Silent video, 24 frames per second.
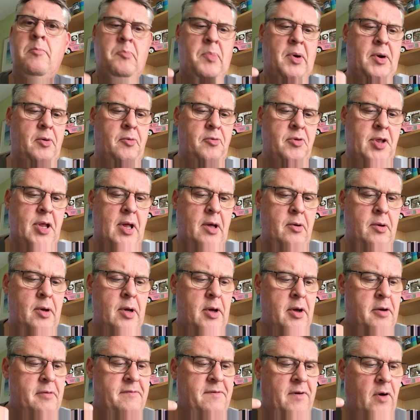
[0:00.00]
but also
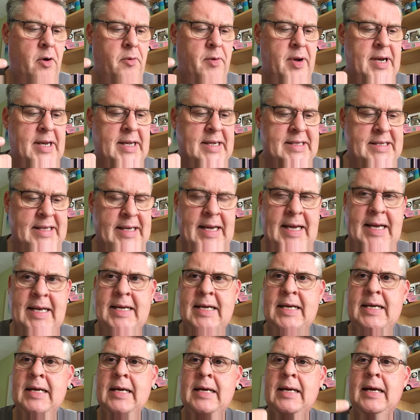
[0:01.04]
following his
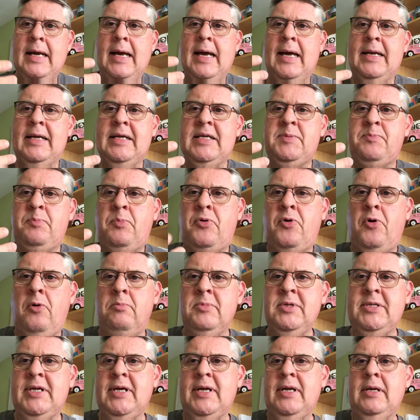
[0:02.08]
leading and his
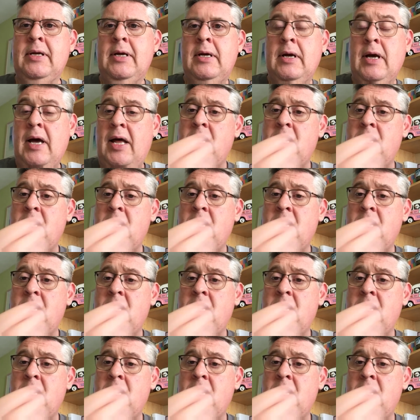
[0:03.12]
prompting.